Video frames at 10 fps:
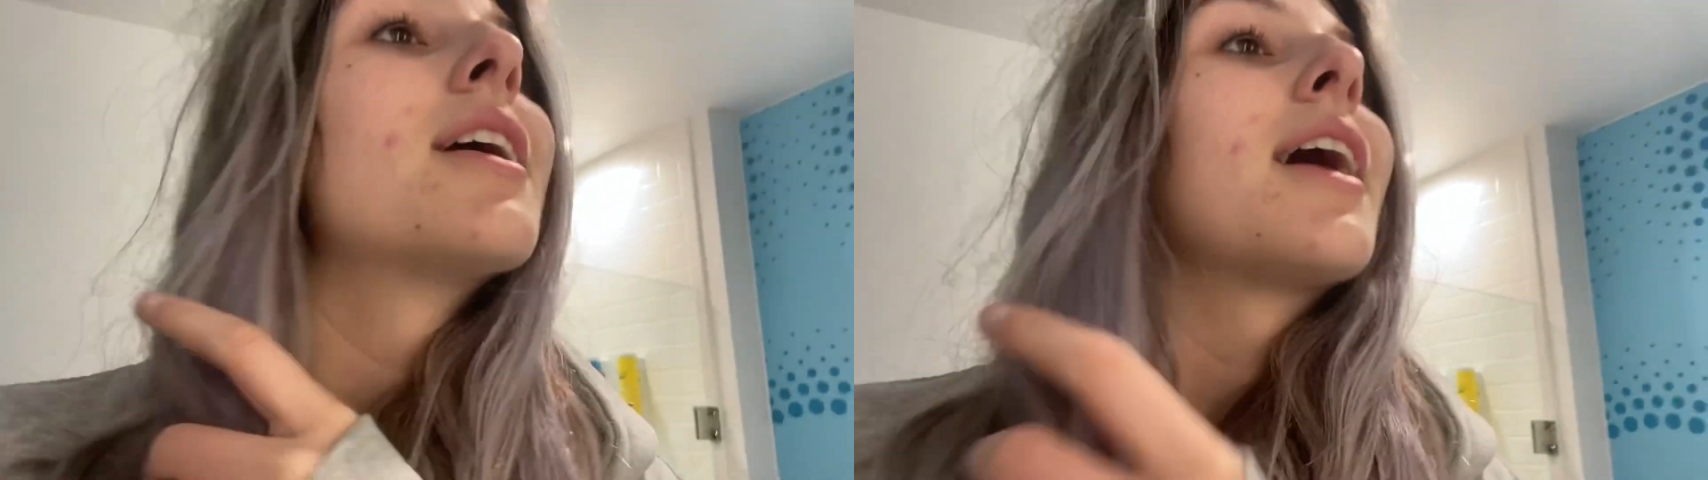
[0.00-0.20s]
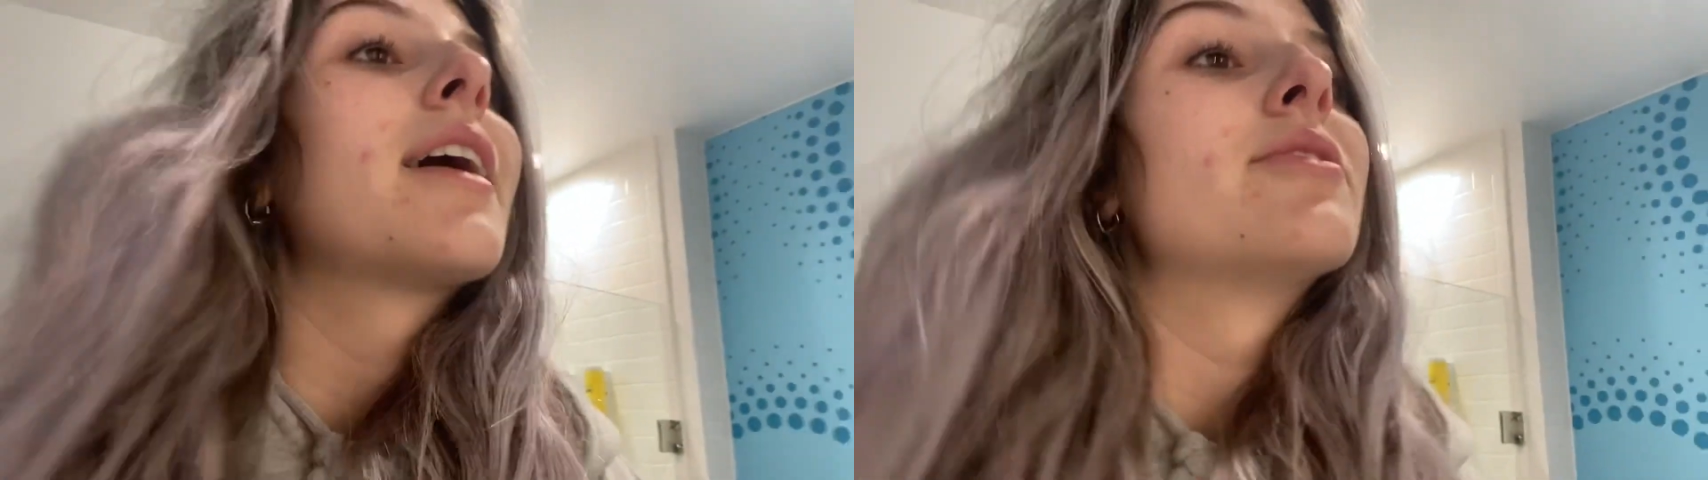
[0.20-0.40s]

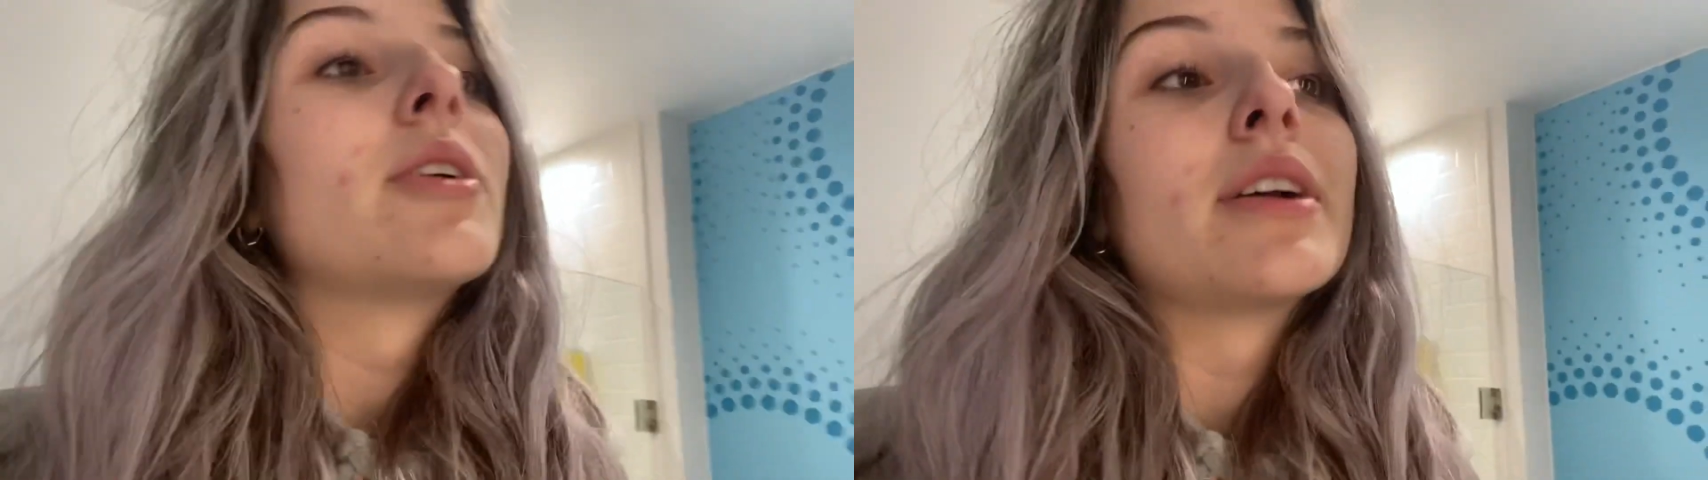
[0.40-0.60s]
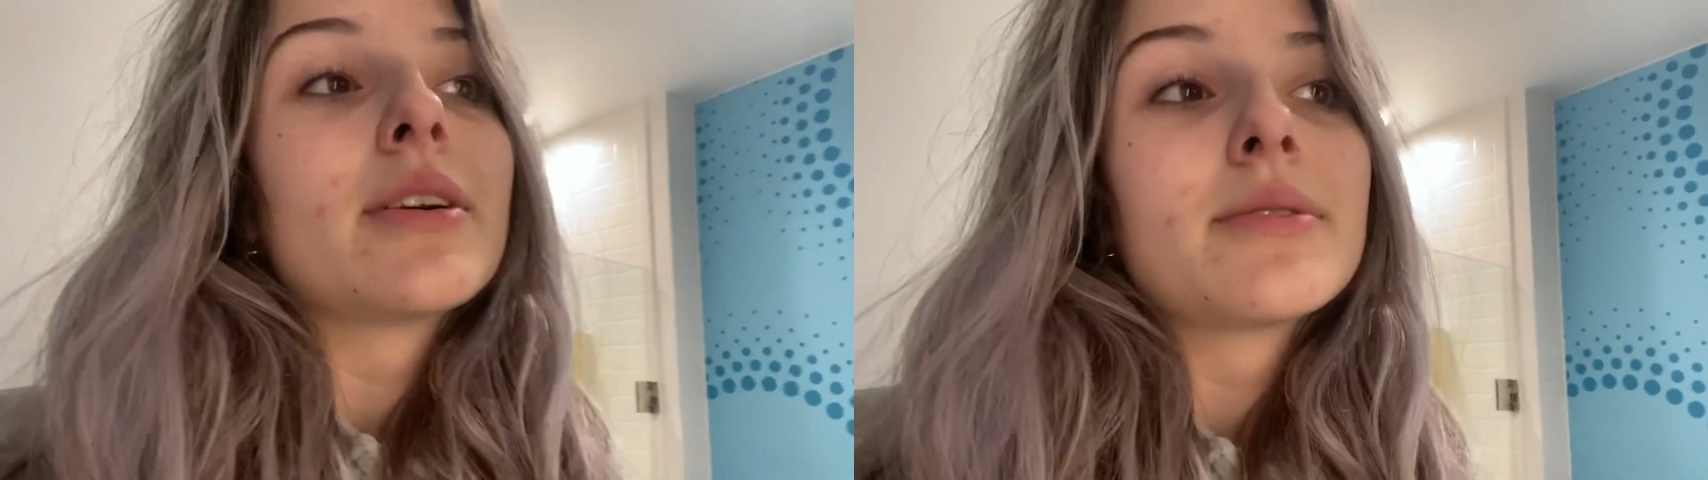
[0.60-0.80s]
I have no
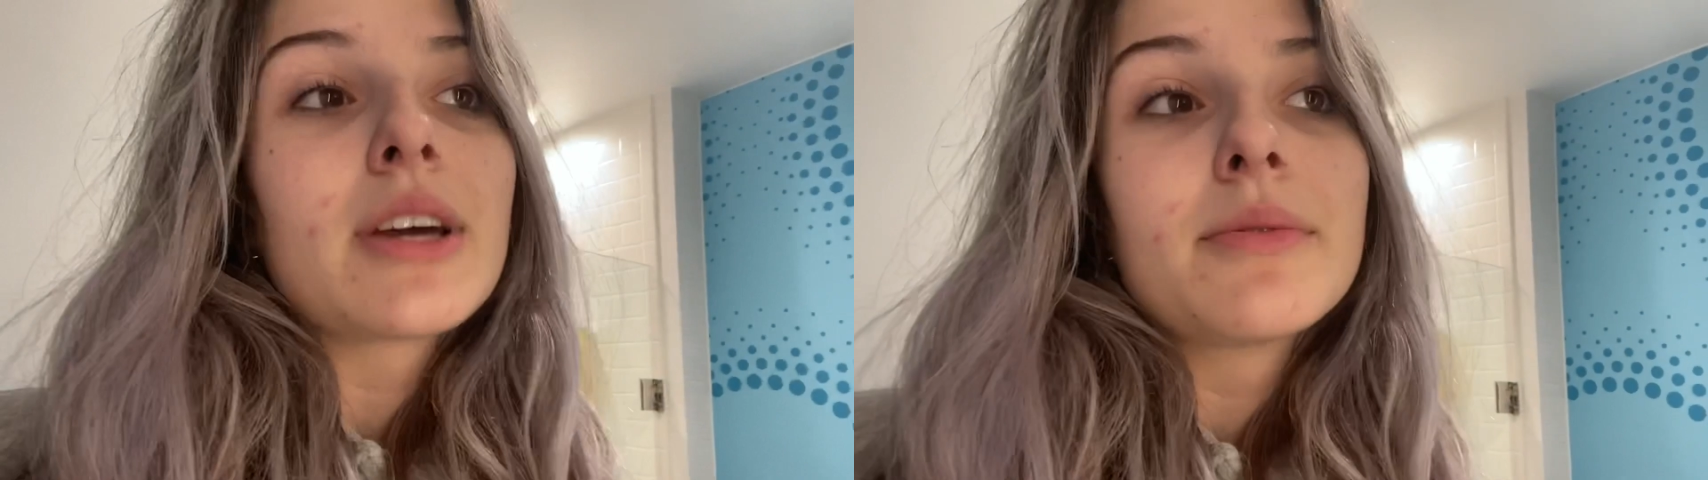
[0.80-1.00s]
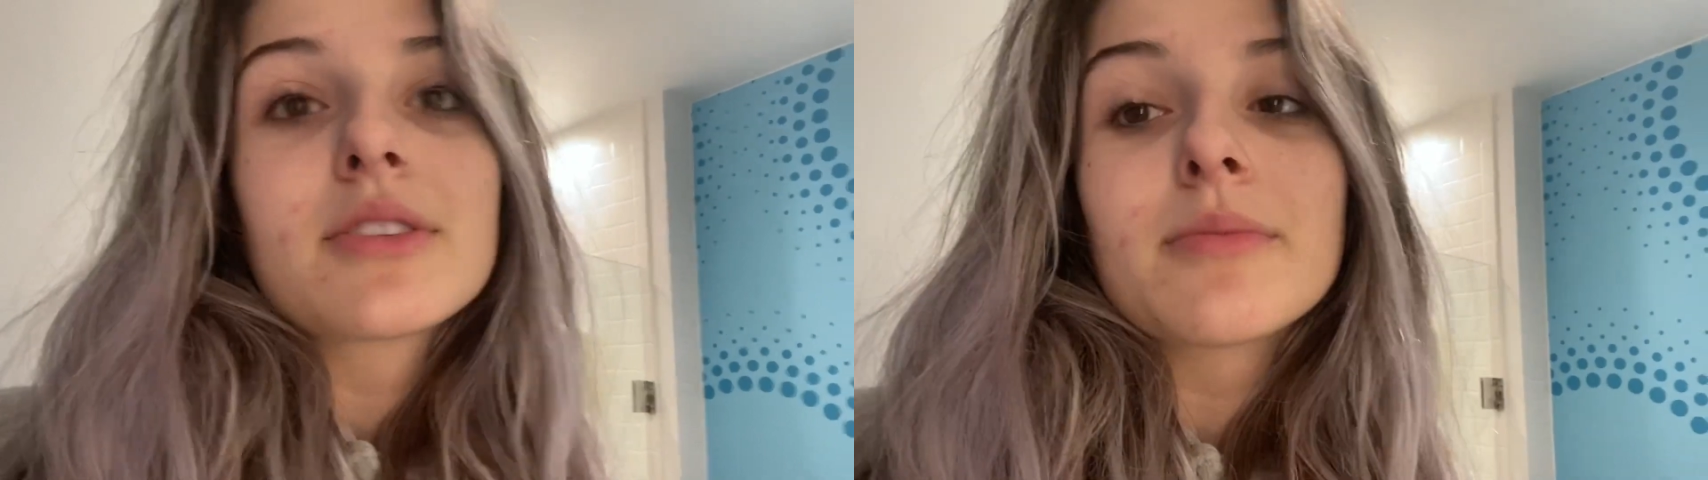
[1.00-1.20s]
idea what time
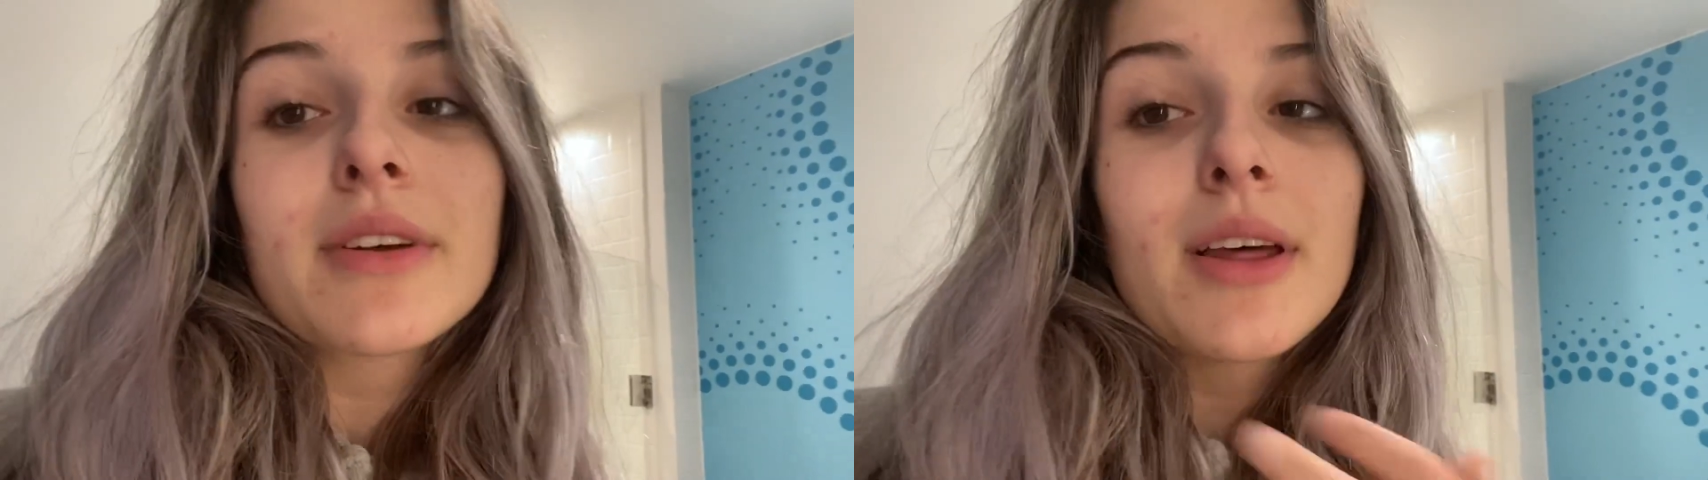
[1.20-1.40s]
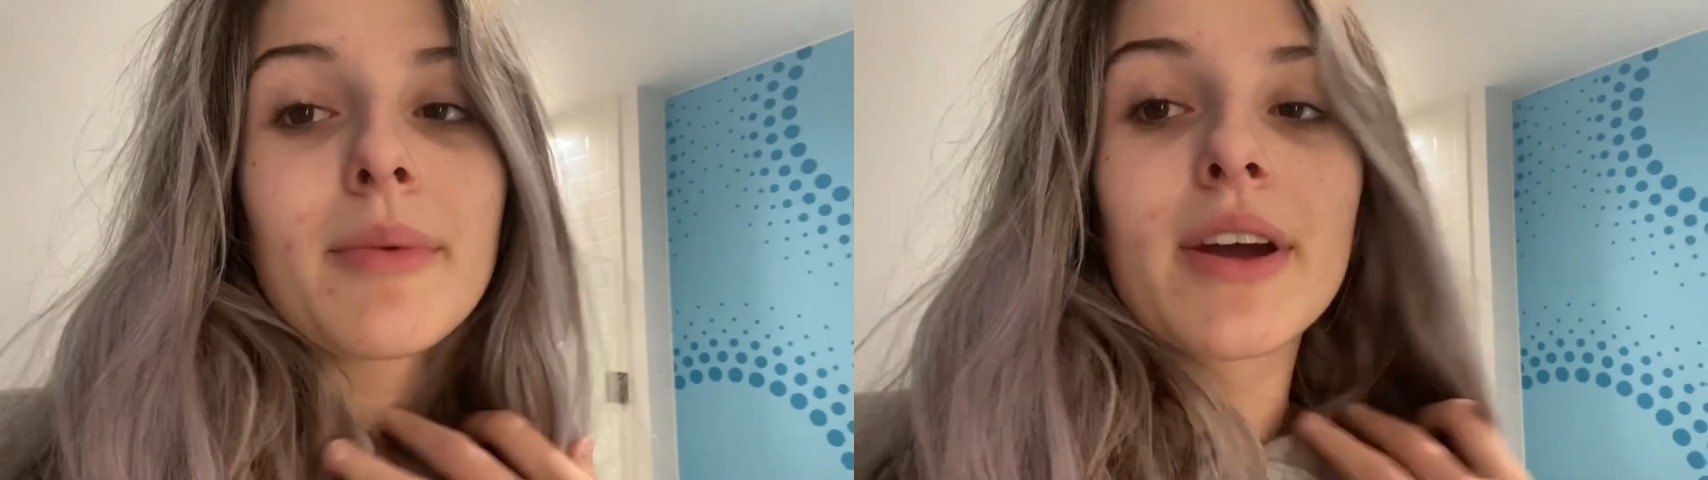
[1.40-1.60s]
he's gonna bring
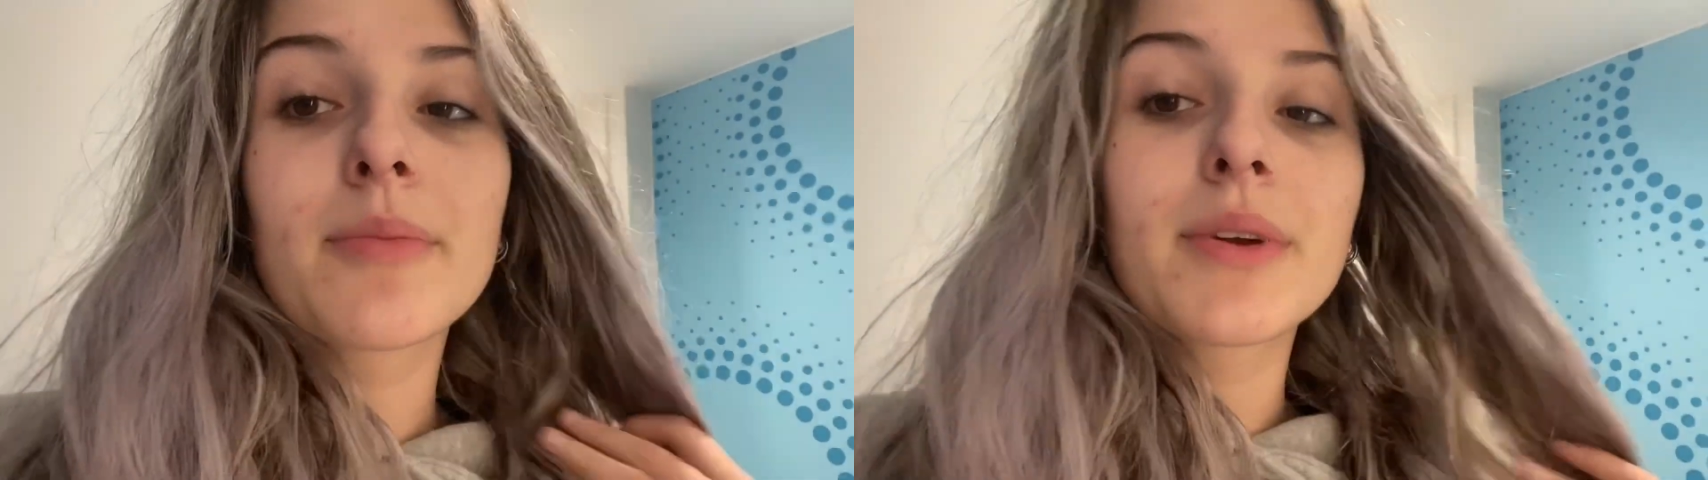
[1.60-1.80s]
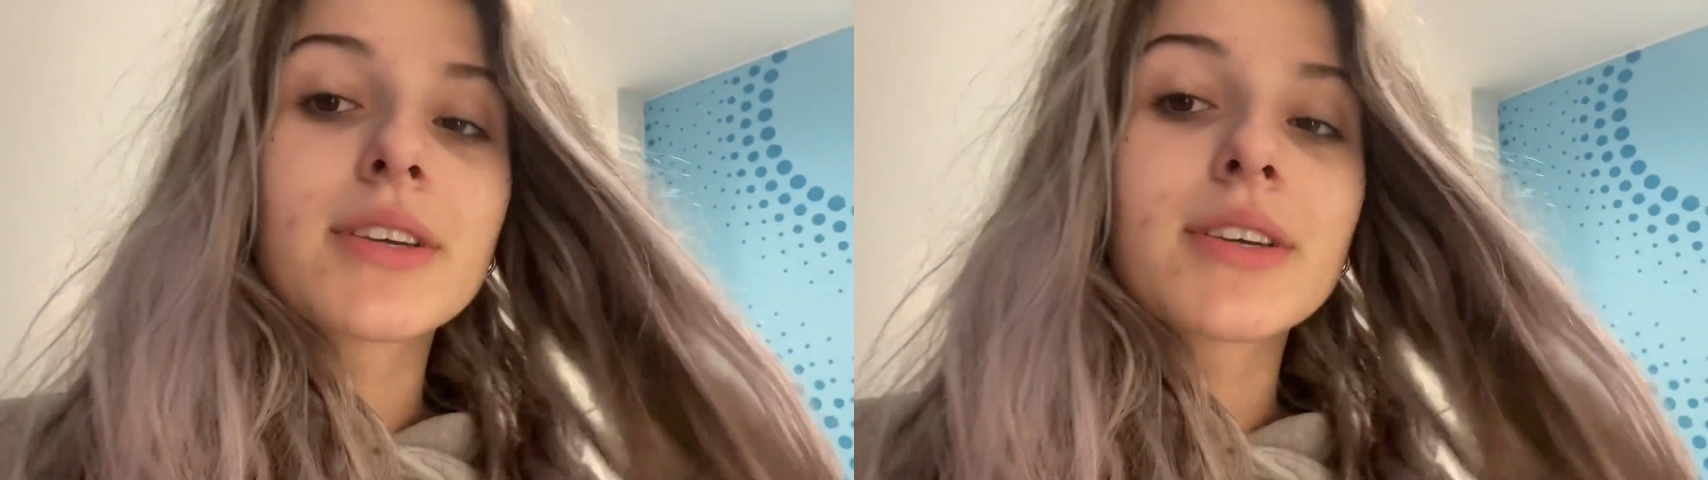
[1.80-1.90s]
that back because